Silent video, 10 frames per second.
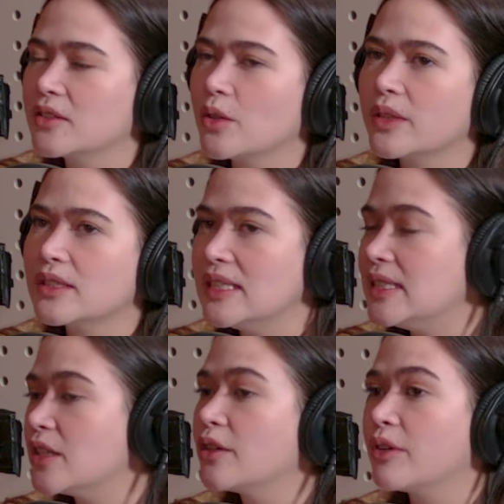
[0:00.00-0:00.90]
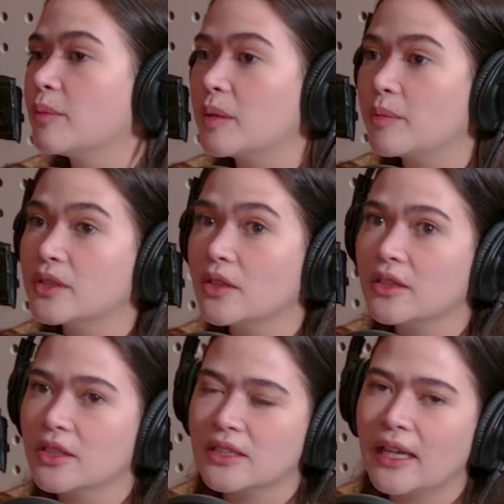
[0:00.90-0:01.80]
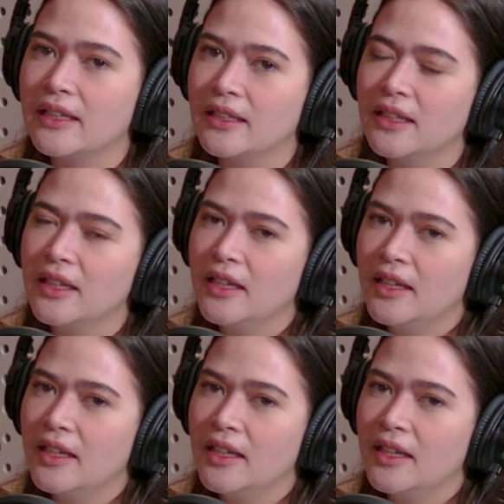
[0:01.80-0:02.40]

So it's easier for people to understand